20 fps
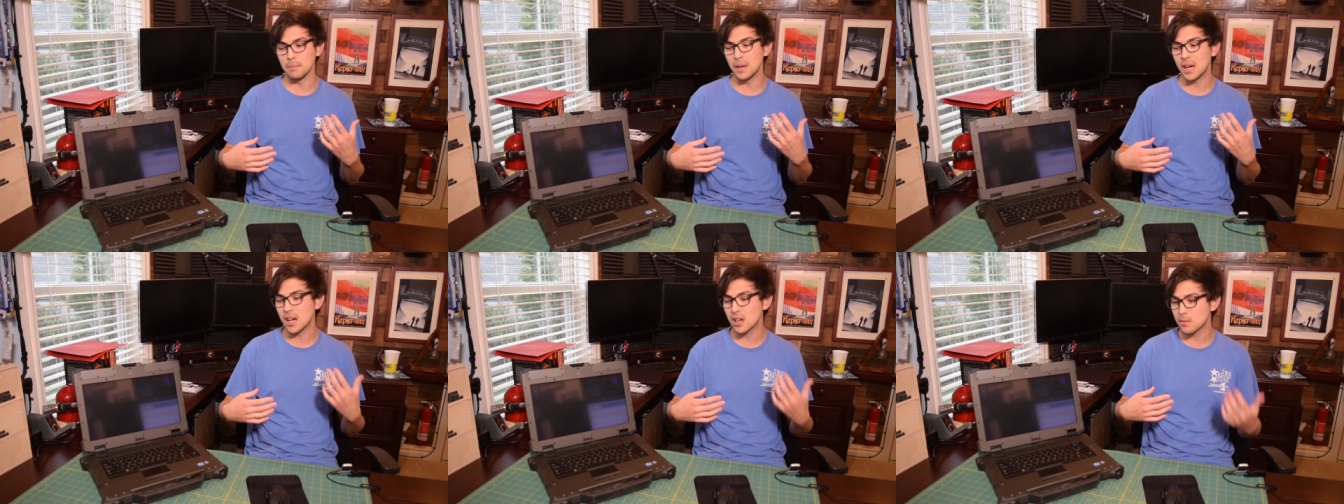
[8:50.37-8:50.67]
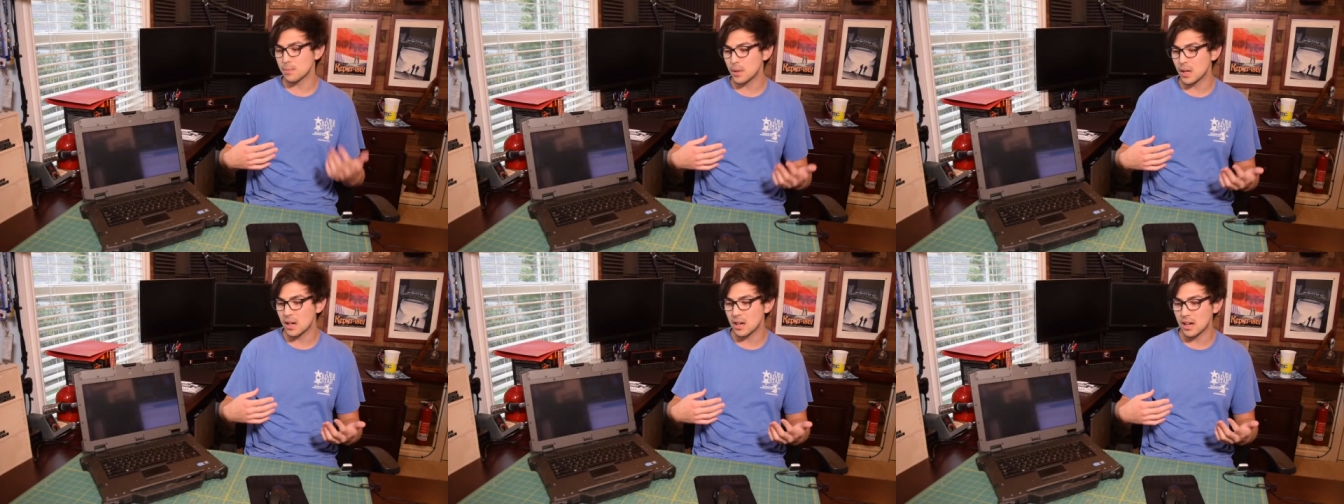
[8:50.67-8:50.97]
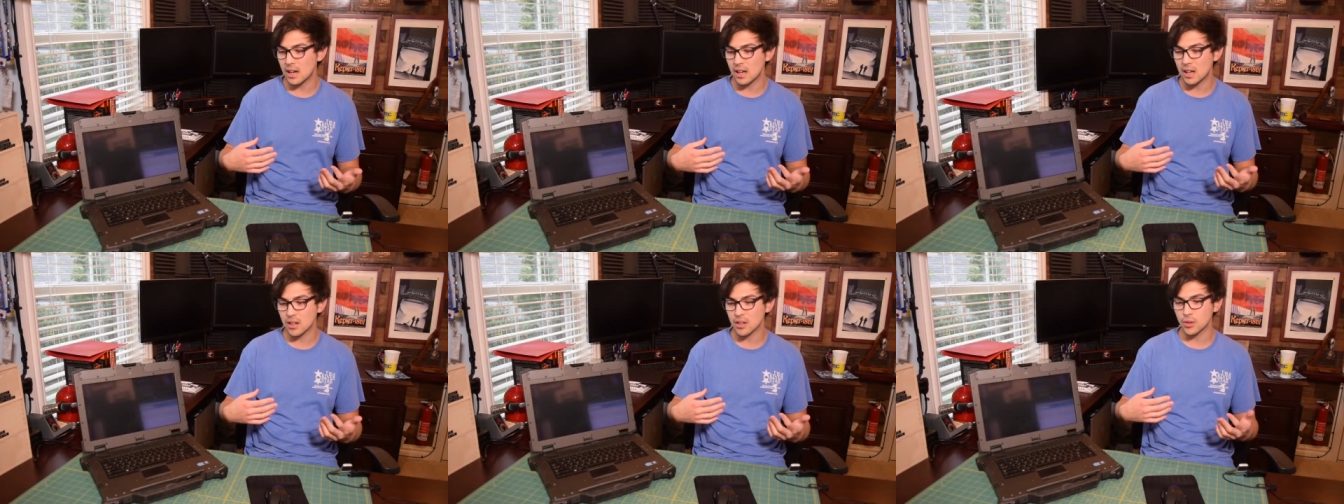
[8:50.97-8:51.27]

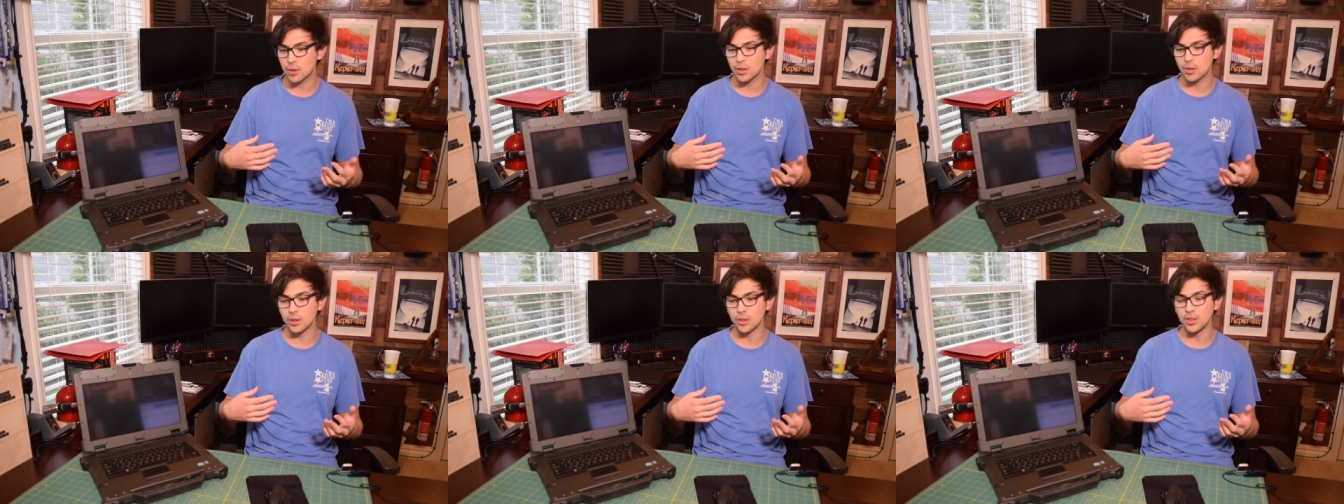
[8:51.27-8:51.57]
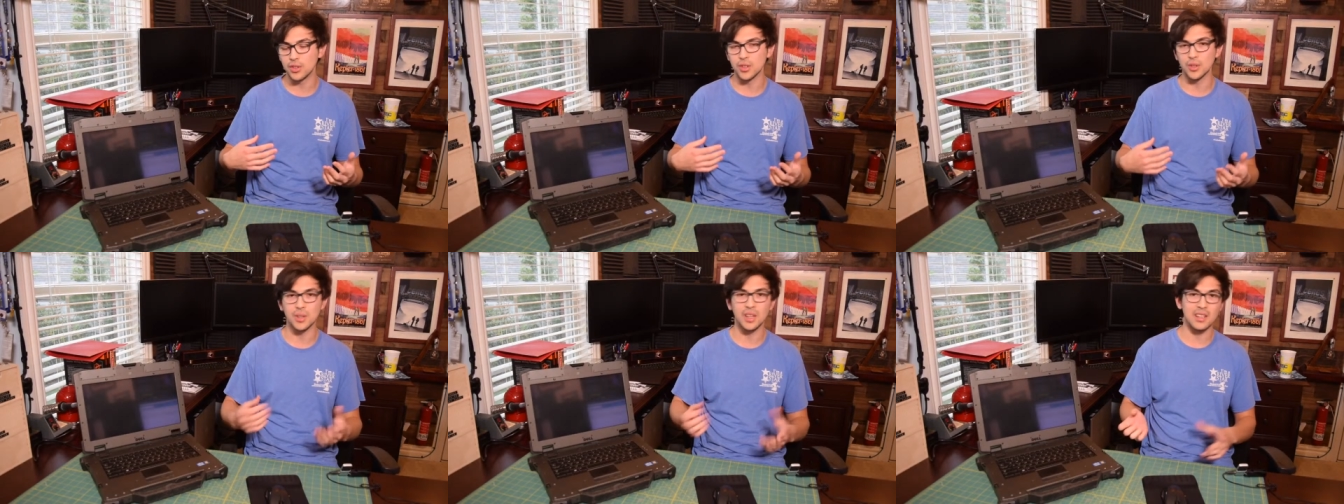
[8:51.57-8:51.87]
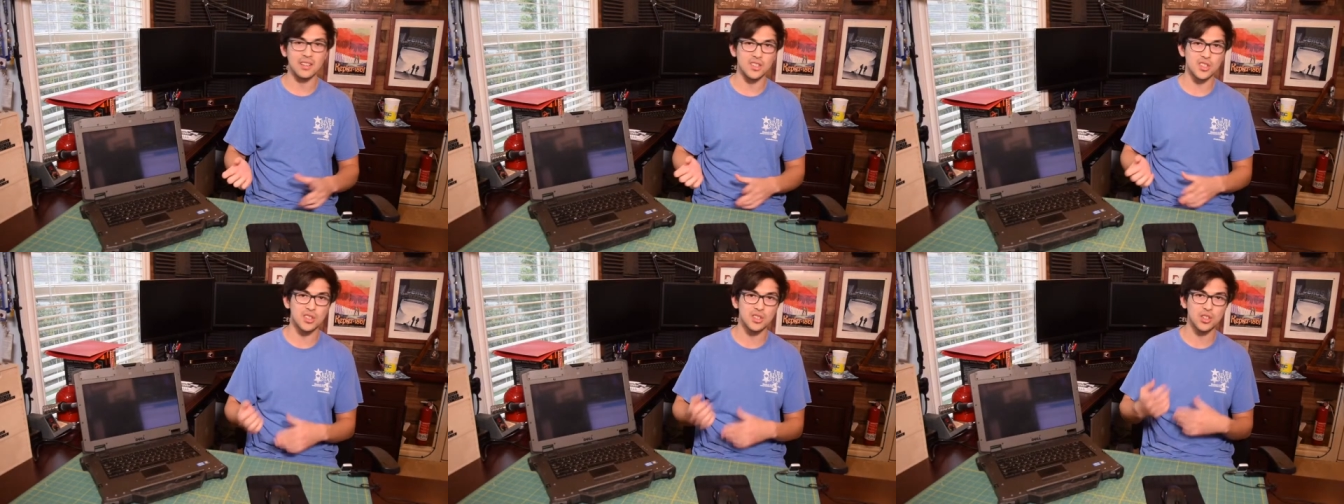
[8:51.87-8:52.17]
backpack or you know
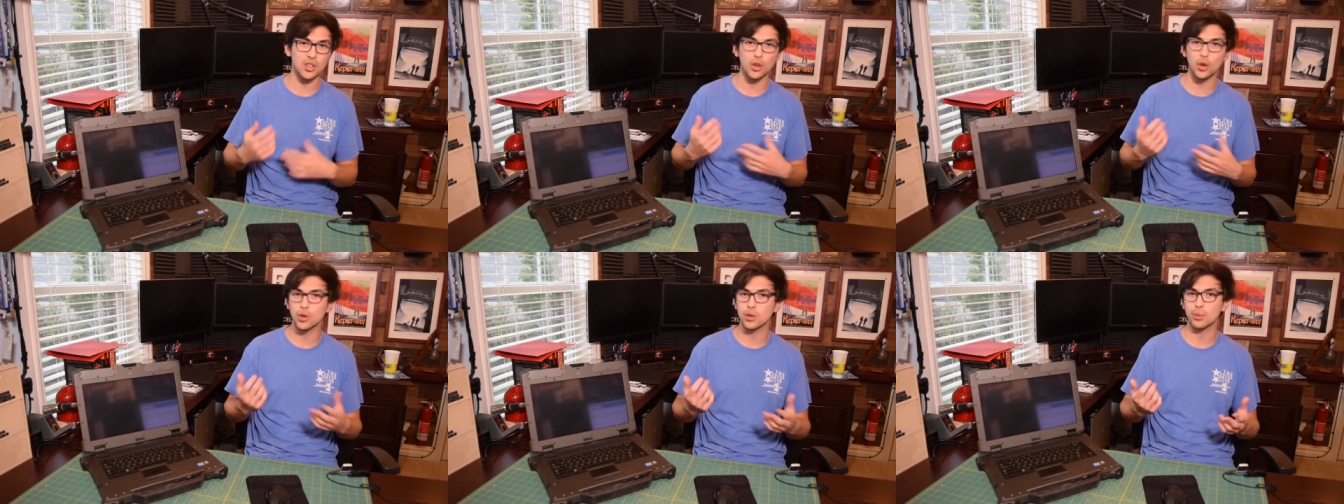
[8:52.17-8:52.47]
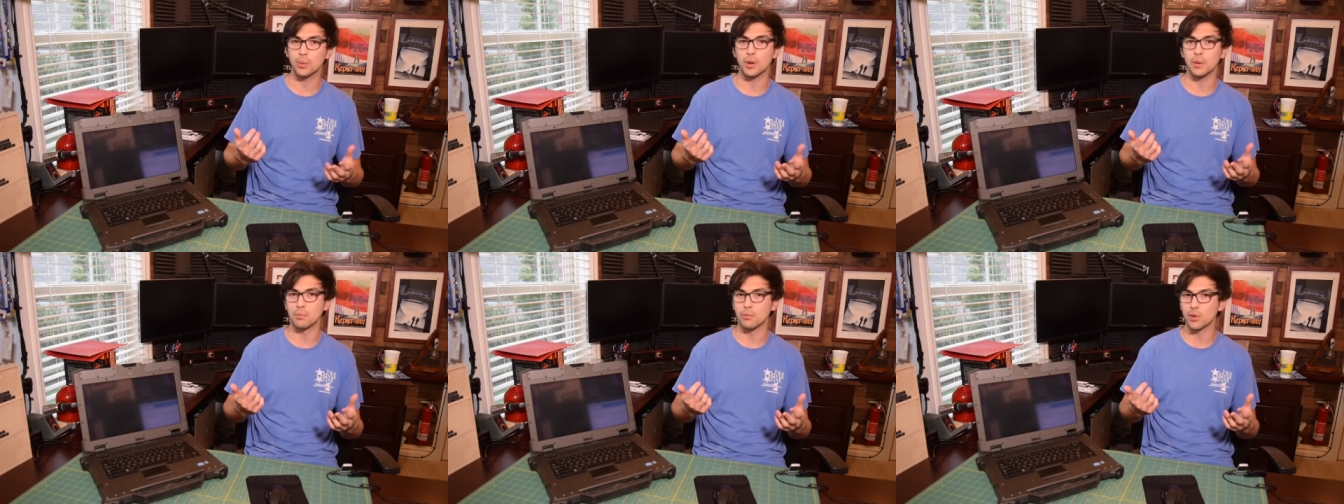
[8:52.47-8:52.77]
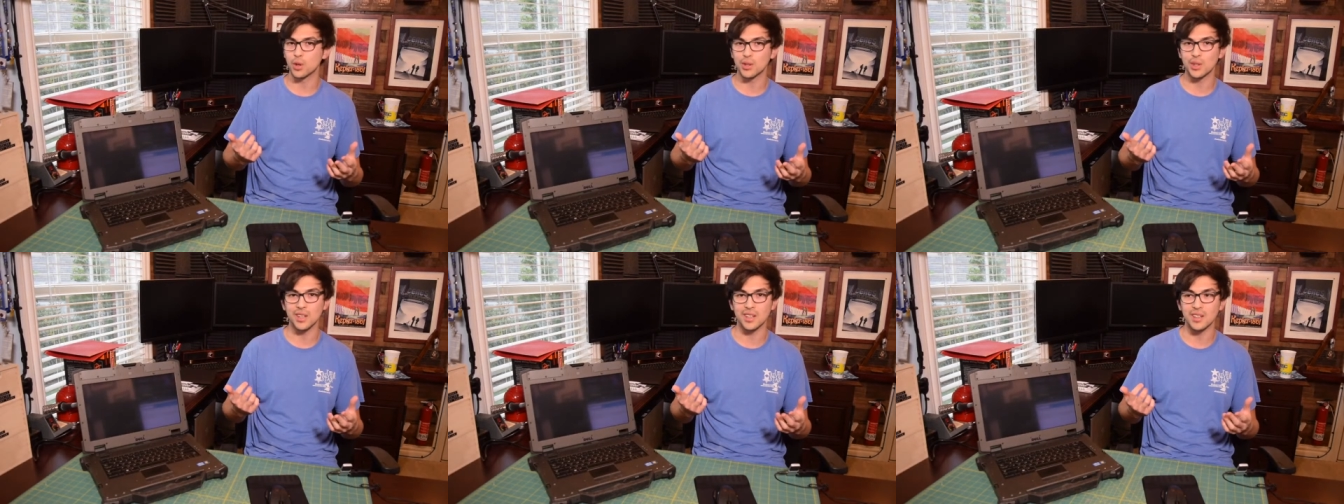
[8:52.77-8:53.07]
getting soaked while I'm
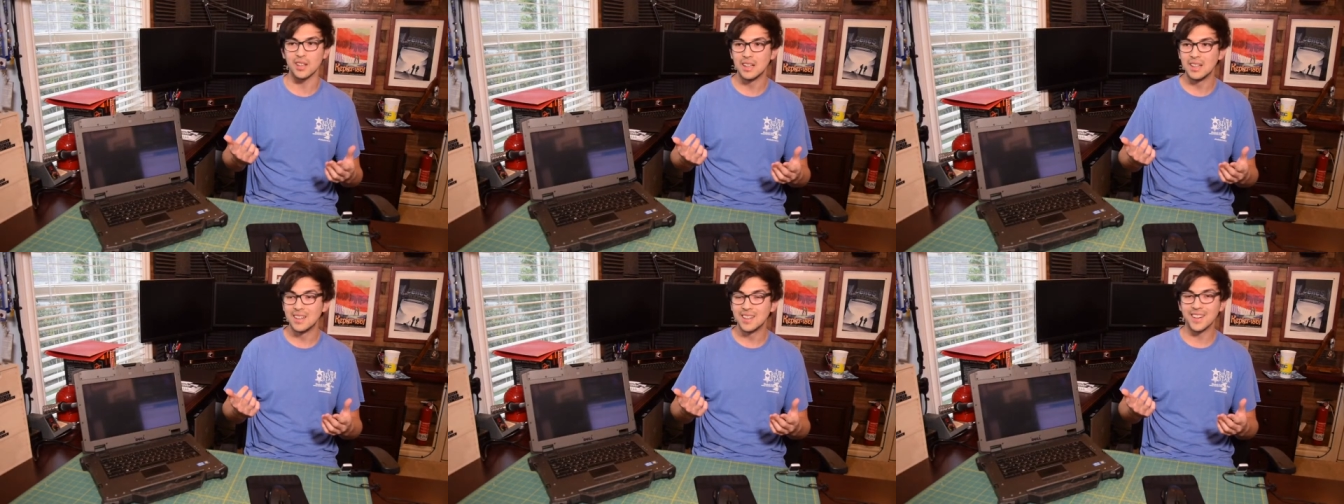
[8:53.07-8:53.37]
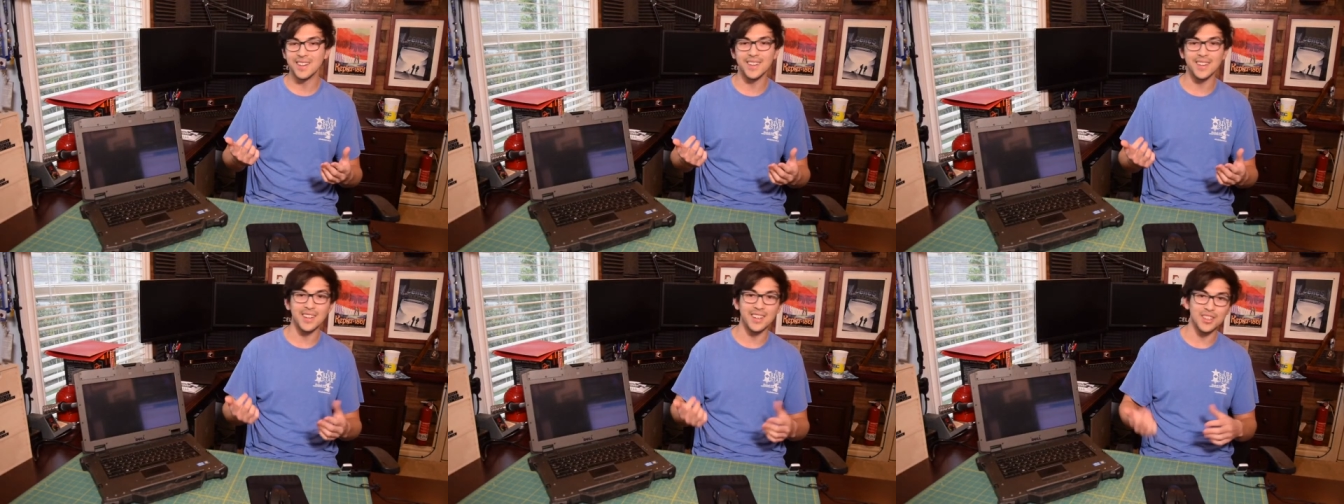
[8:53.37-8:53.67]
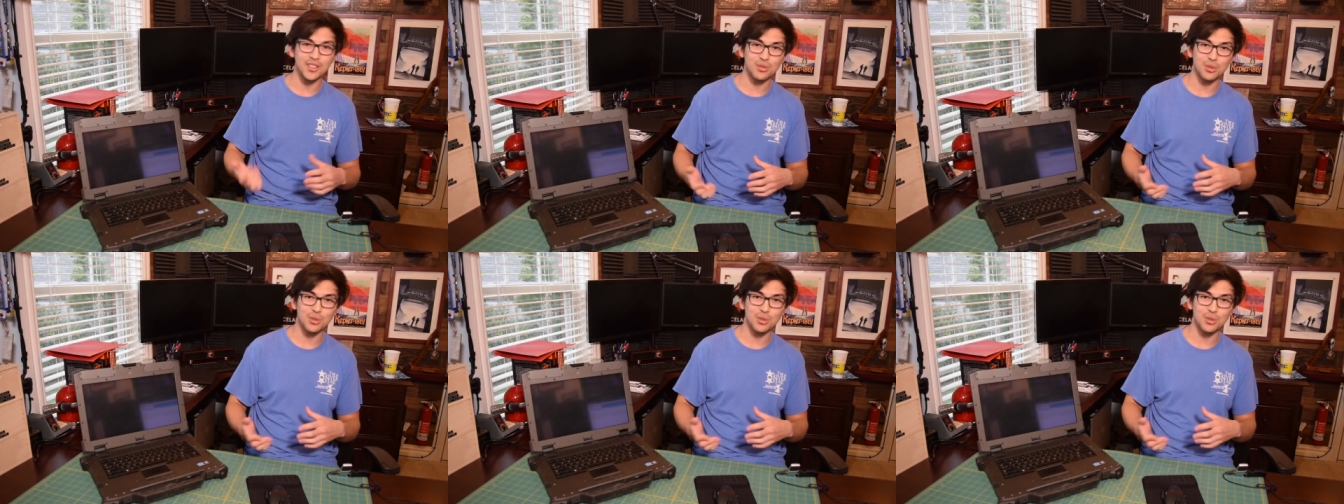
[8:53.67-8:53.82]
running uh,